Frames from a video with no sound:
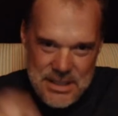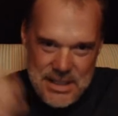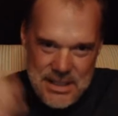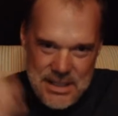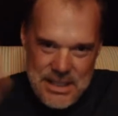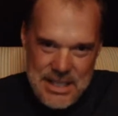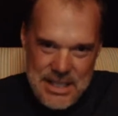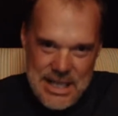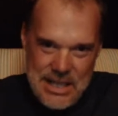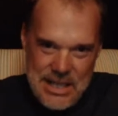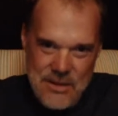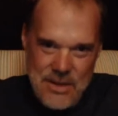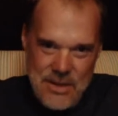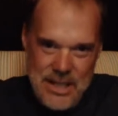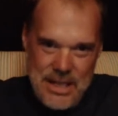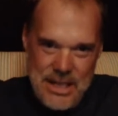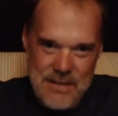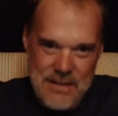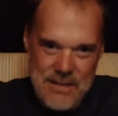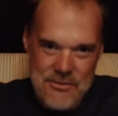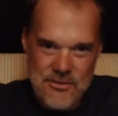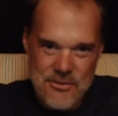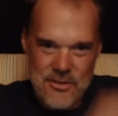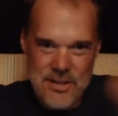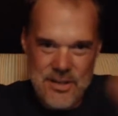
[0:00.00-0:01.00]
and how
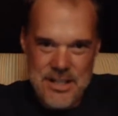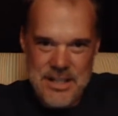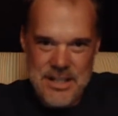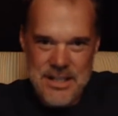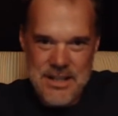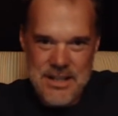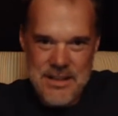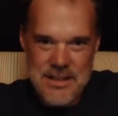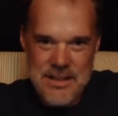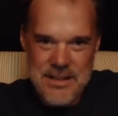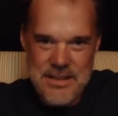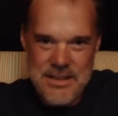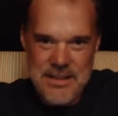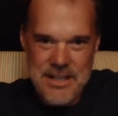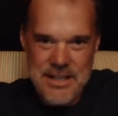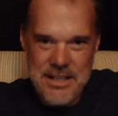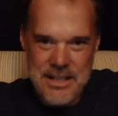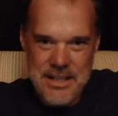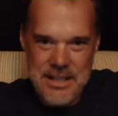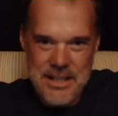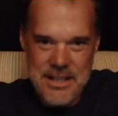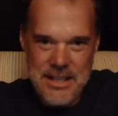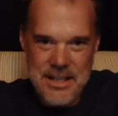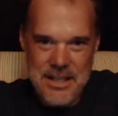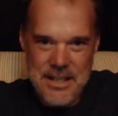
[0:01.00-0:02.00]

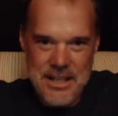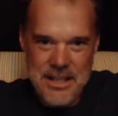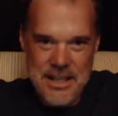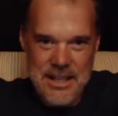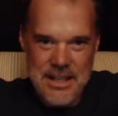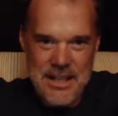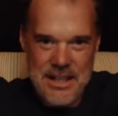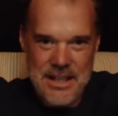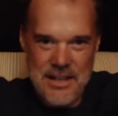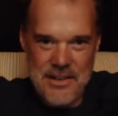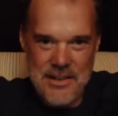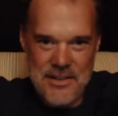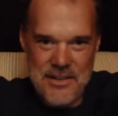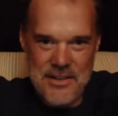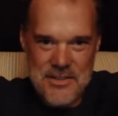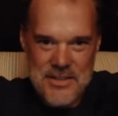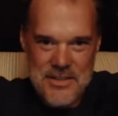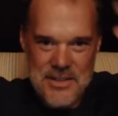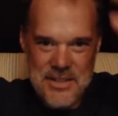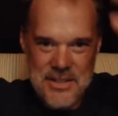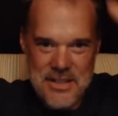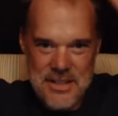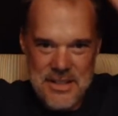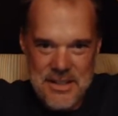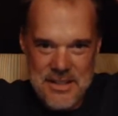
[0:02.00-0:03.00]
everything else
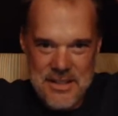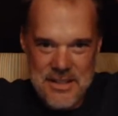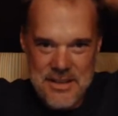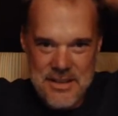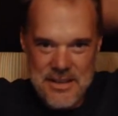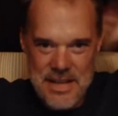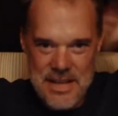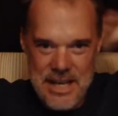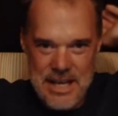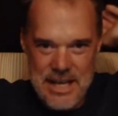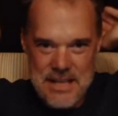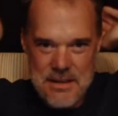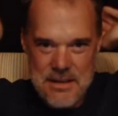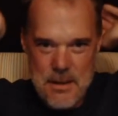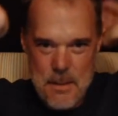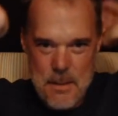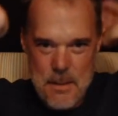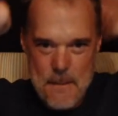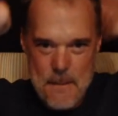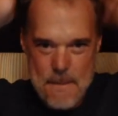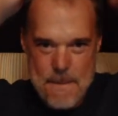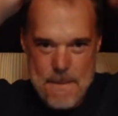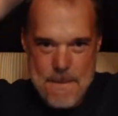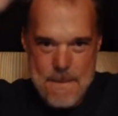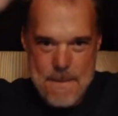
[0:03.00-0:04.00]
that
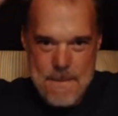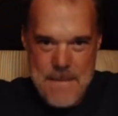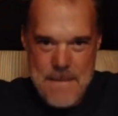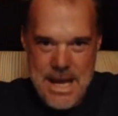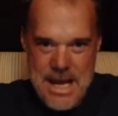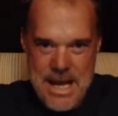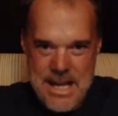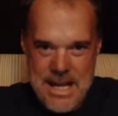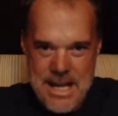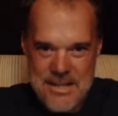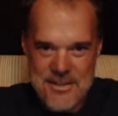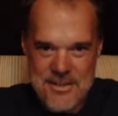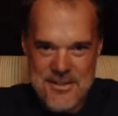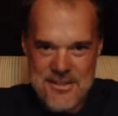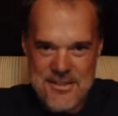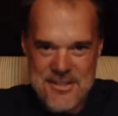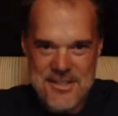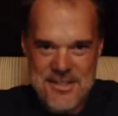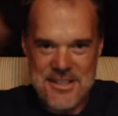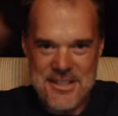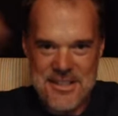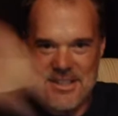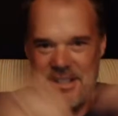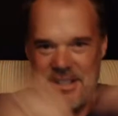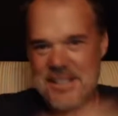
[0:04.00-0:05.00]
matters
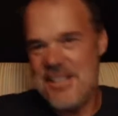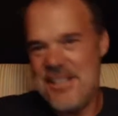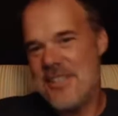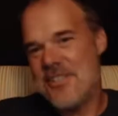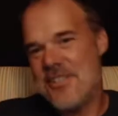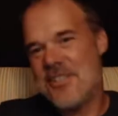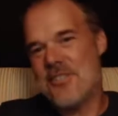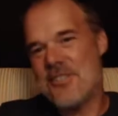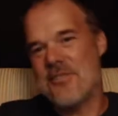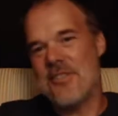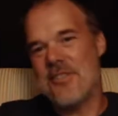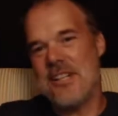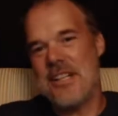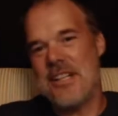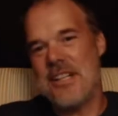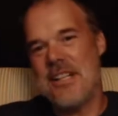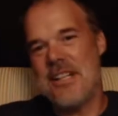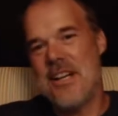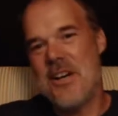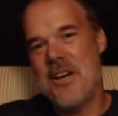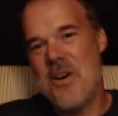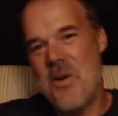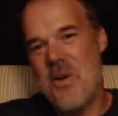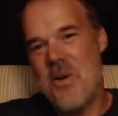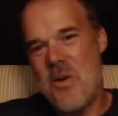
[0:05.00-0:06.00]
in history
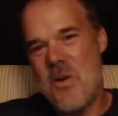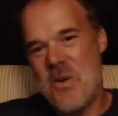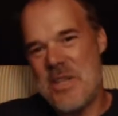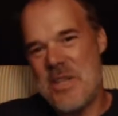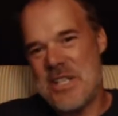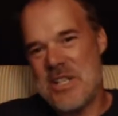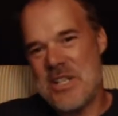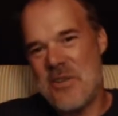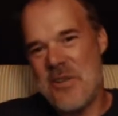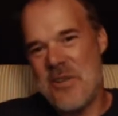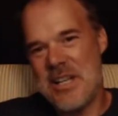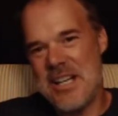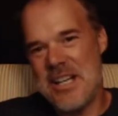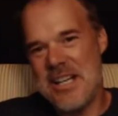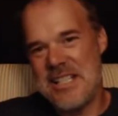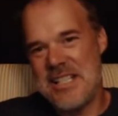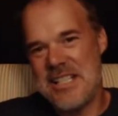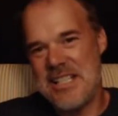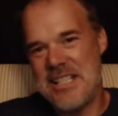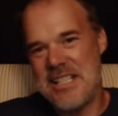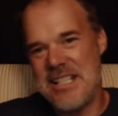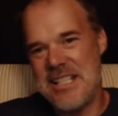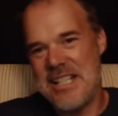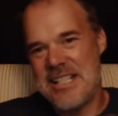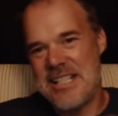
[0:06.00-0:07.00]
or that's going on
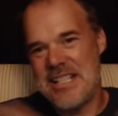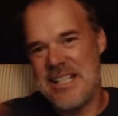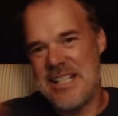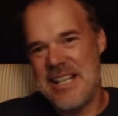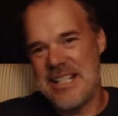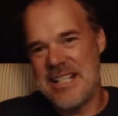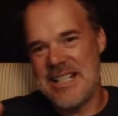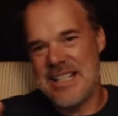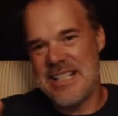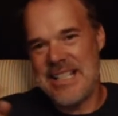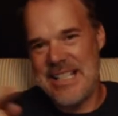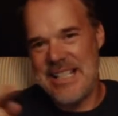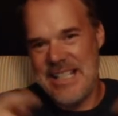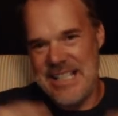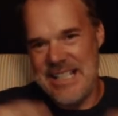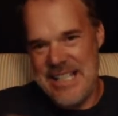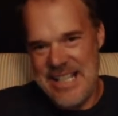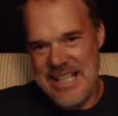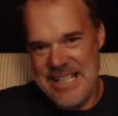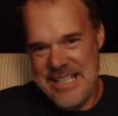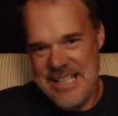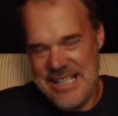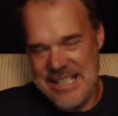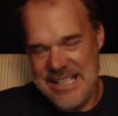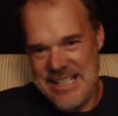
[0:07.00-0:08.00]
today is not
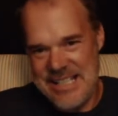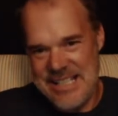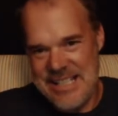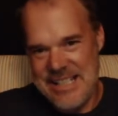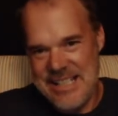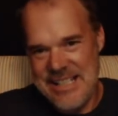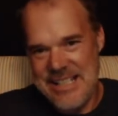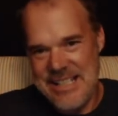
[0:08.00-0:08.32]
connected